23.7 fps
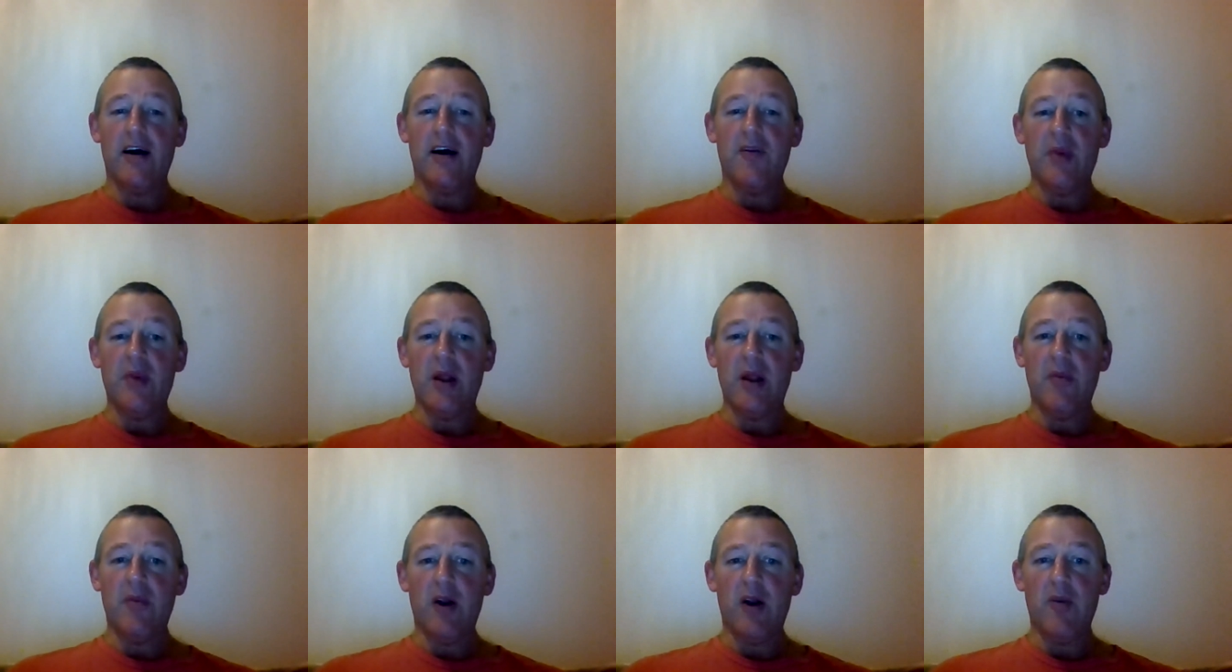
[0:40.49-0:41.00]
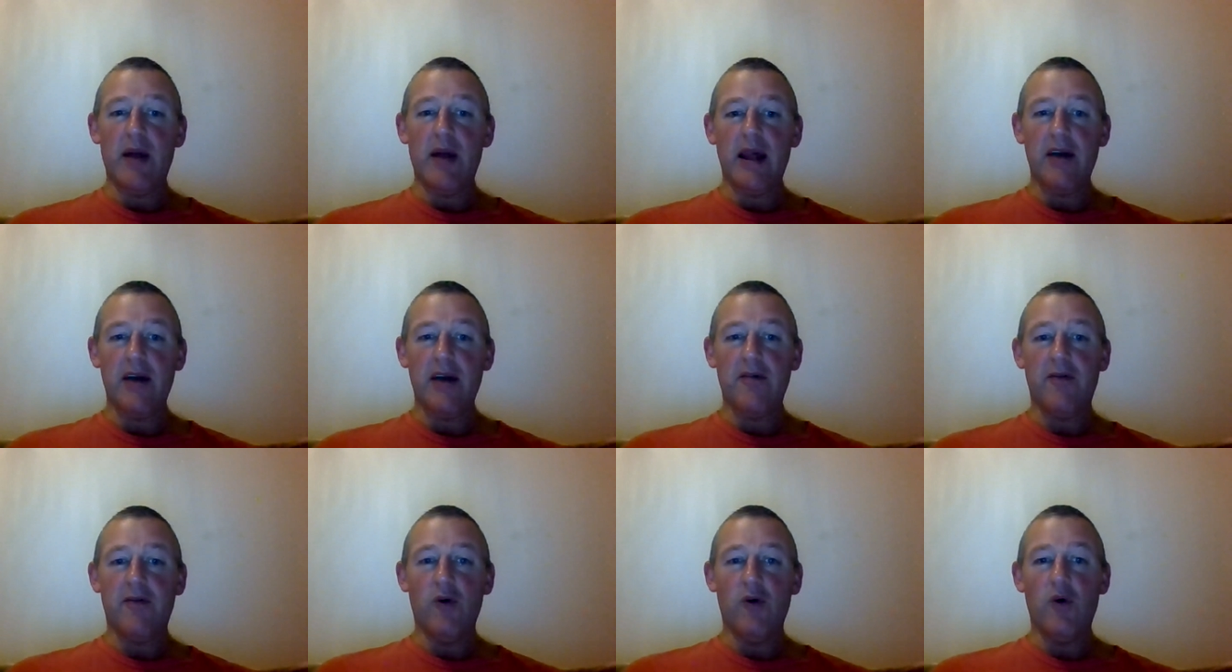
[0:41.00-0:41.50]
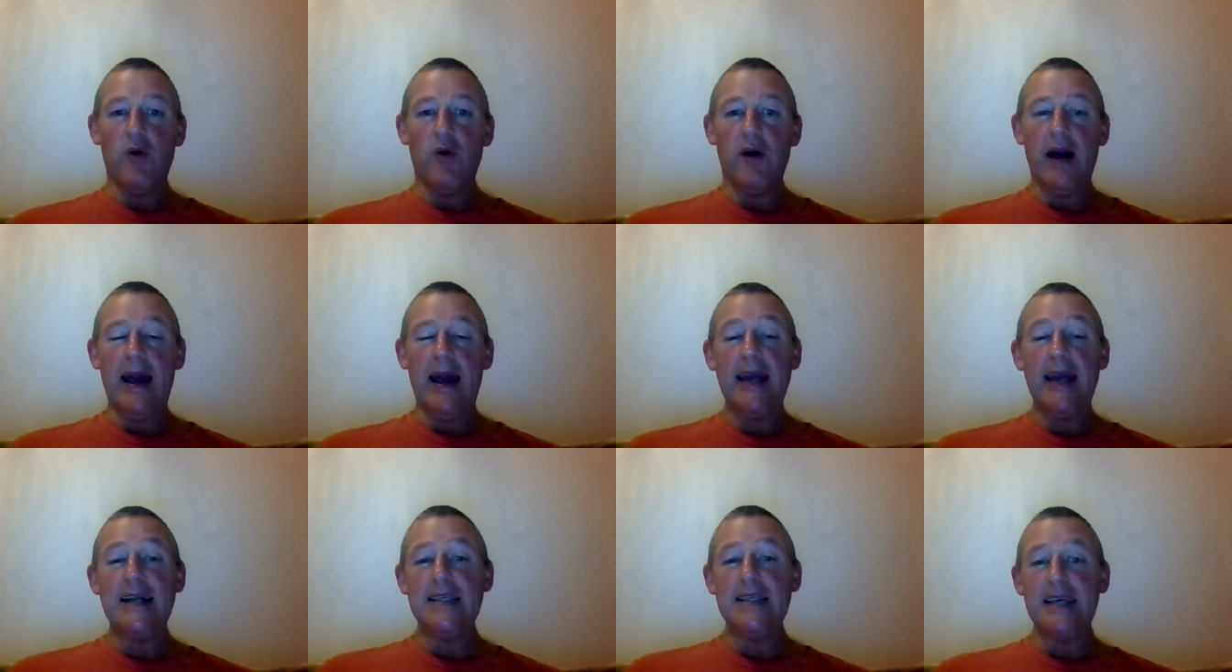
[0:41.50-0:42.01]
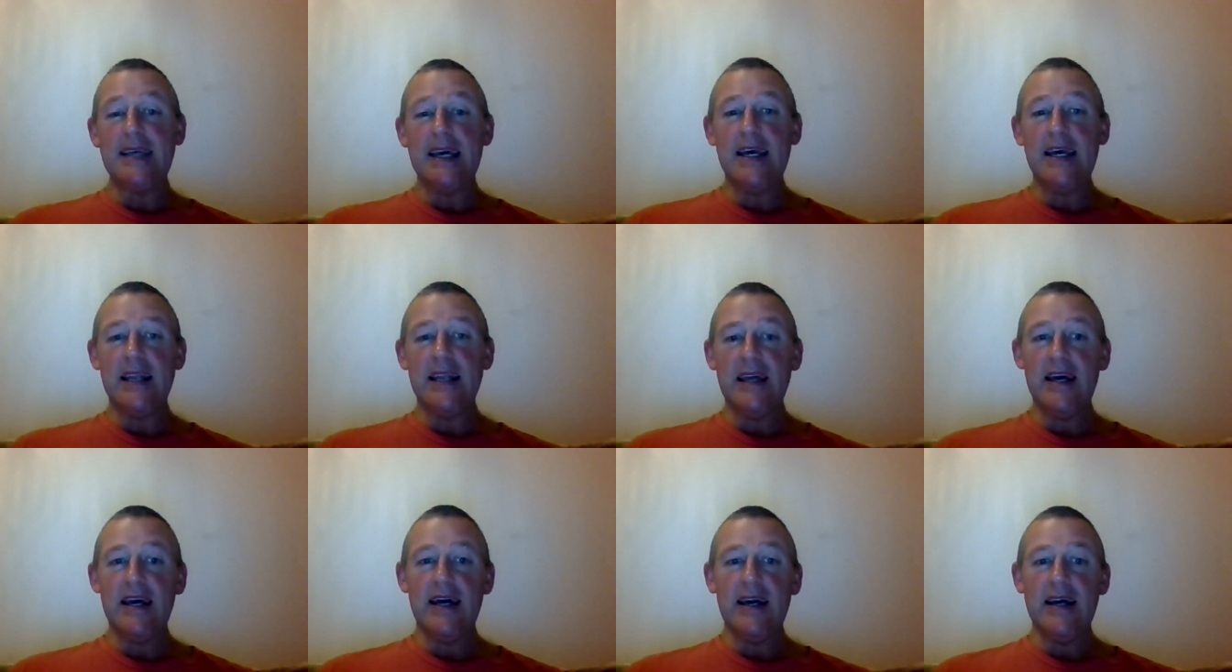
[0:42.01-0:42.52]
I've been a paramedic for
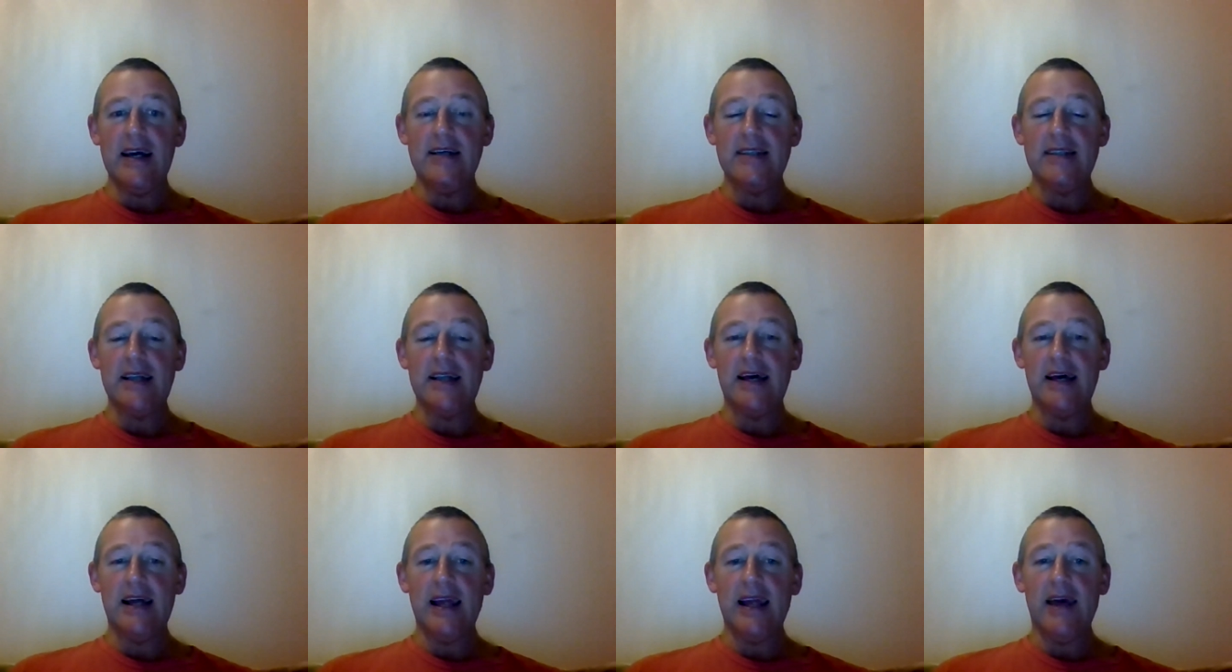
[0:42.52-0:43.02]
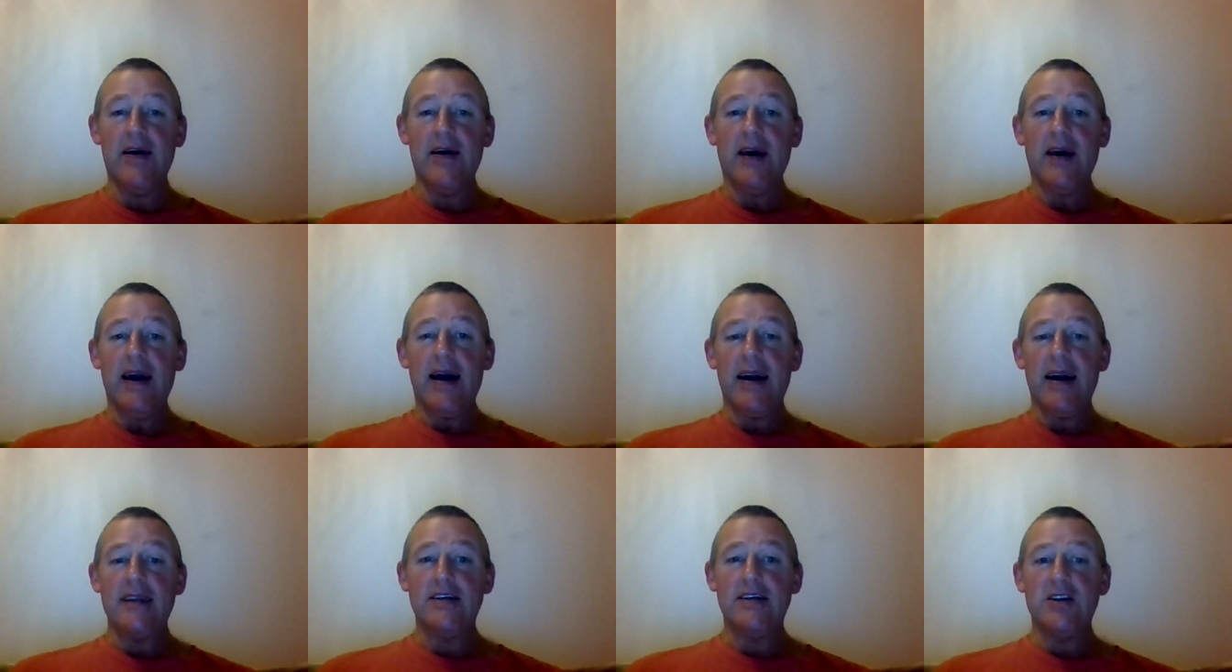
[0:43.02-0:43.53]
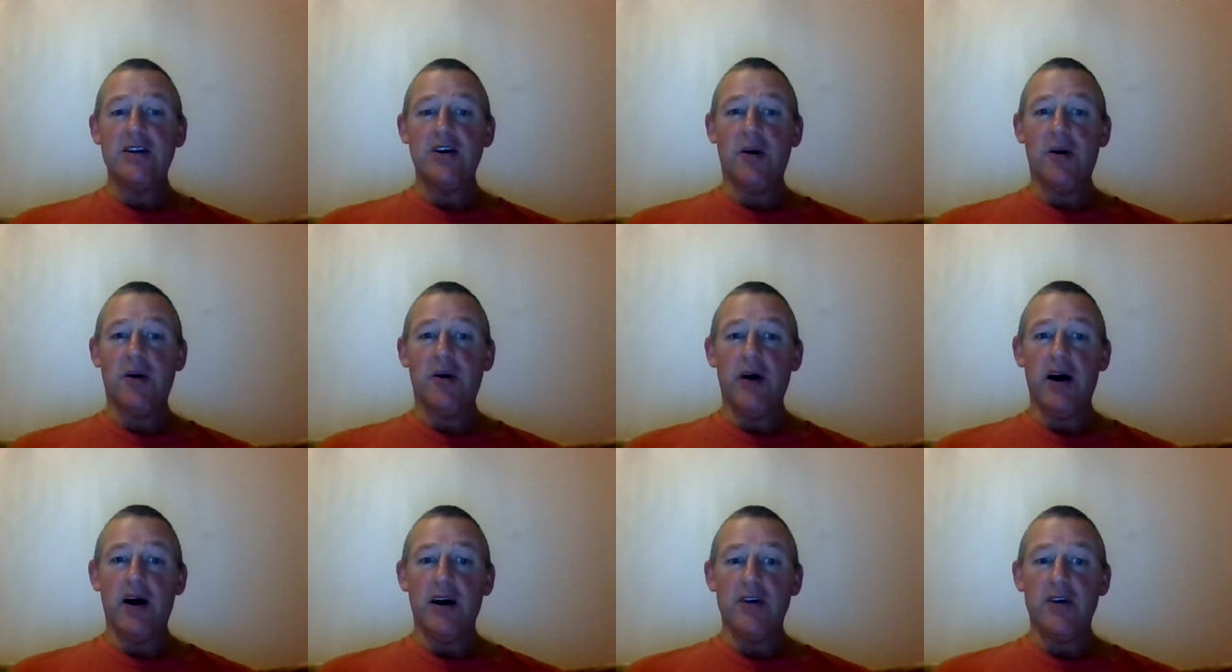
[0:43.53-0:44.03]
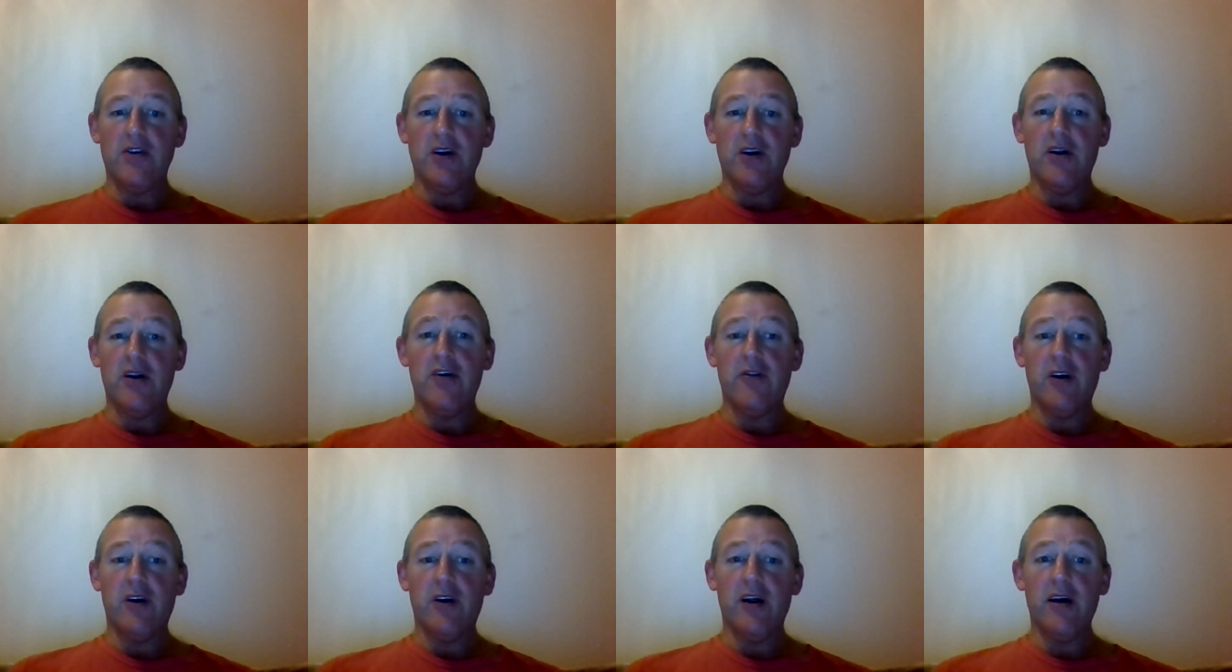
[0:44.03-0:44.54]
18 years nearly, and it's a job that I
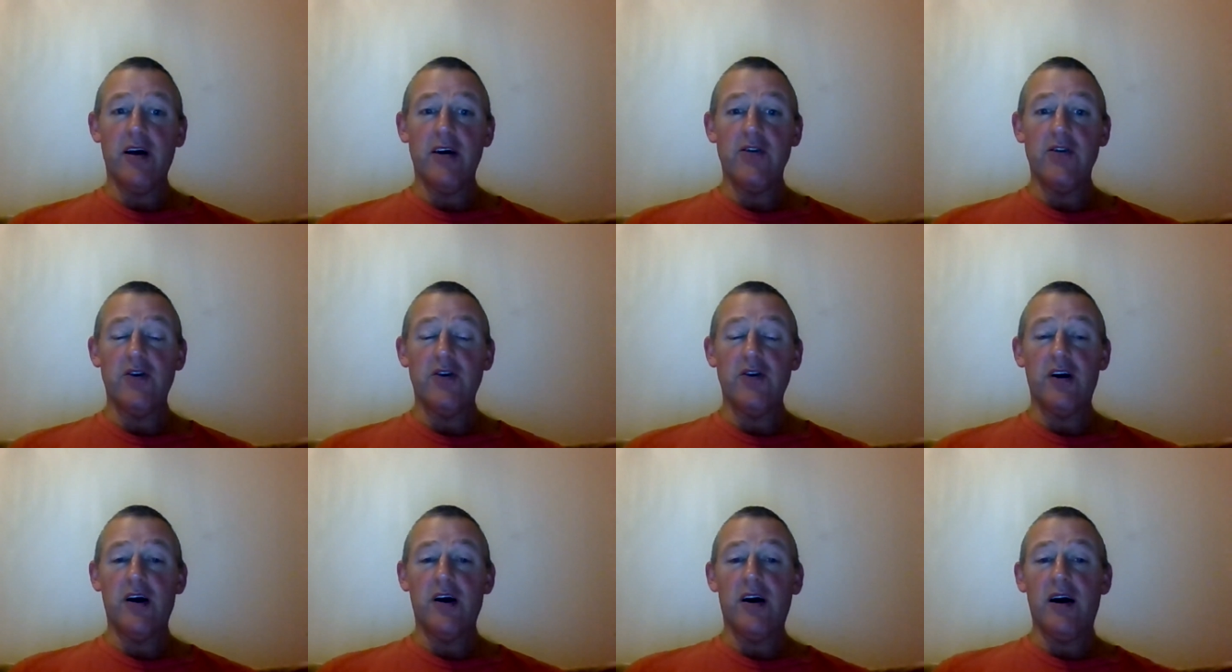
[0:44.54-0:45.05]
truly, truly enjoy.